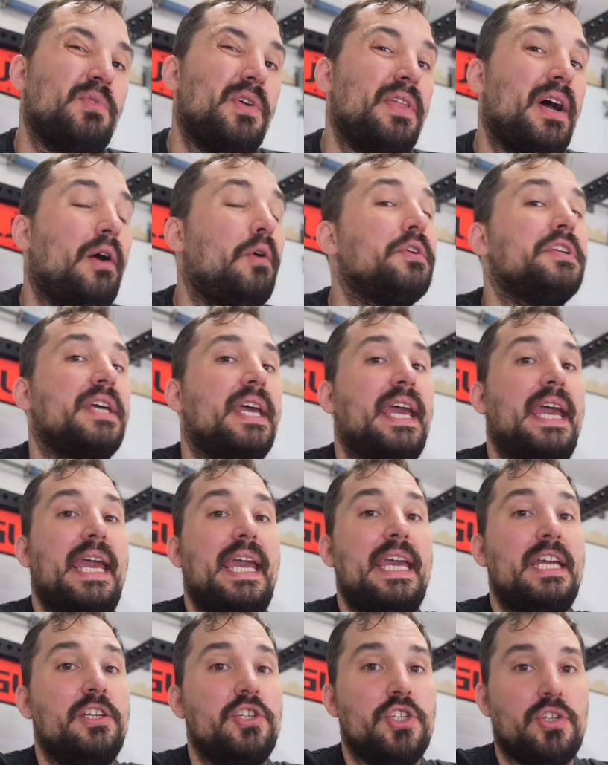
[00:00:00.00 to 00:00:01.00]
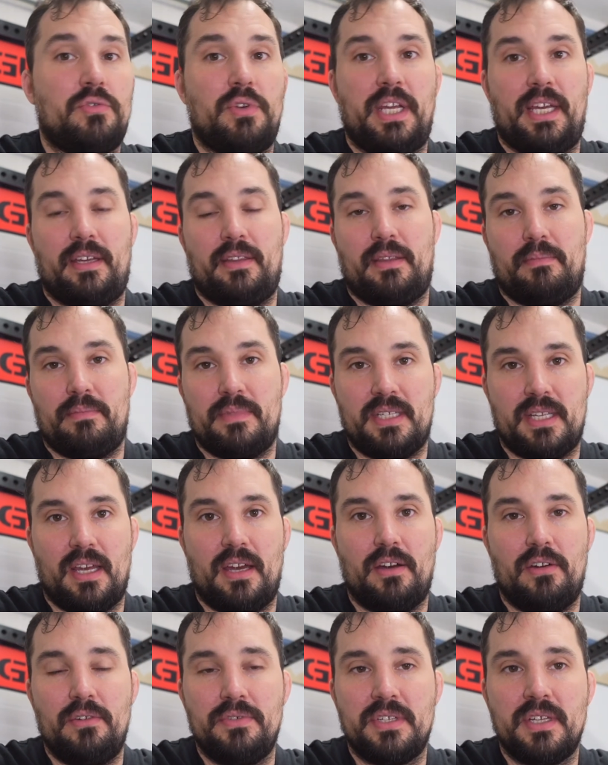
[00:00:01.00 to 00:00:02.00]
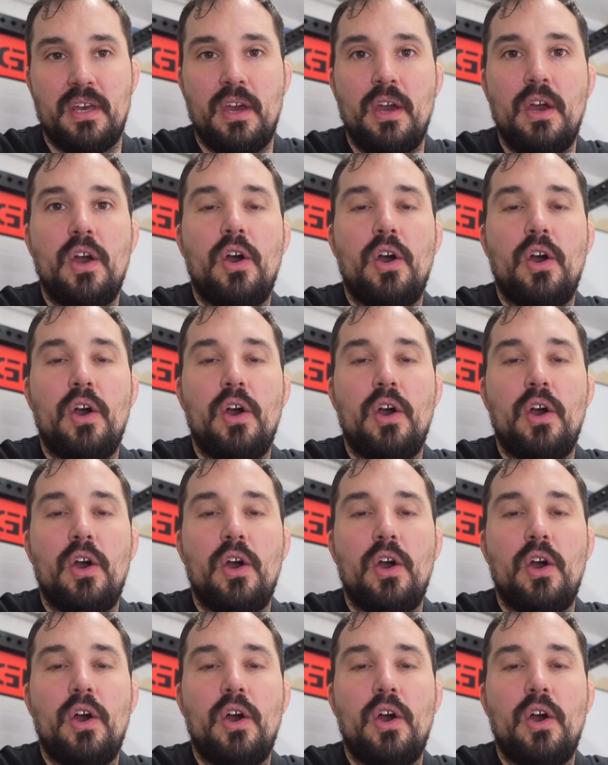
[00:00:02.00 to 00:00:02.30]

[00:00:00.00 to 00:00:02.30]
without injuring themselves,